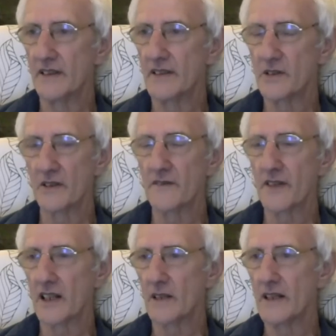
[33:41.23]
should
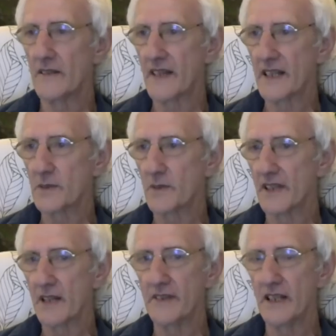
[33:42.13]
follow if that's what
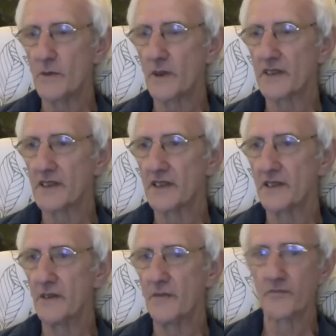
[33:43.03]
they really want to
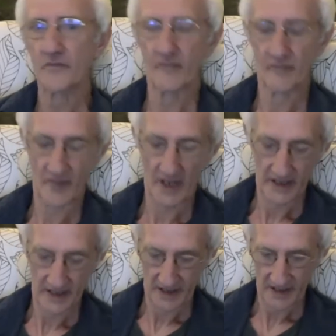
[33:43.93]
do.
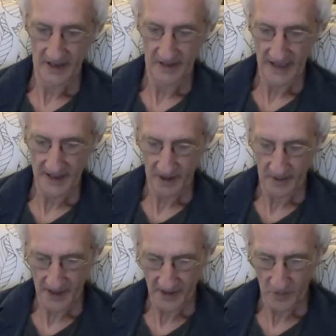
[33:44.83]
So that's
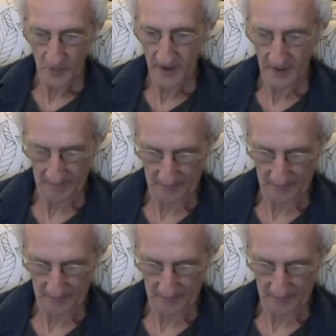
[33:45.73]
question one.